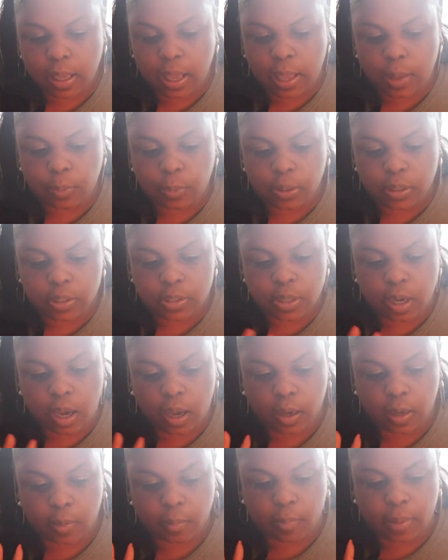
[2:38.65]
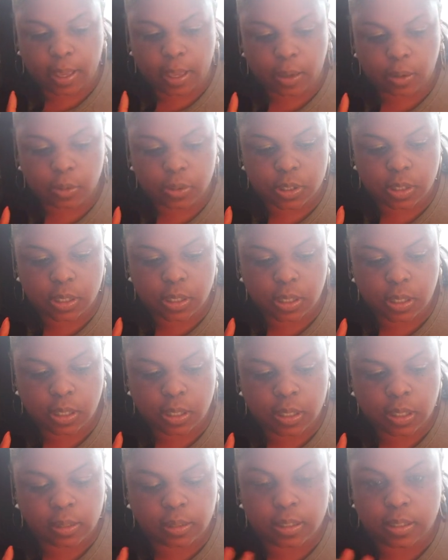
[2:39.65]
I want to talk about the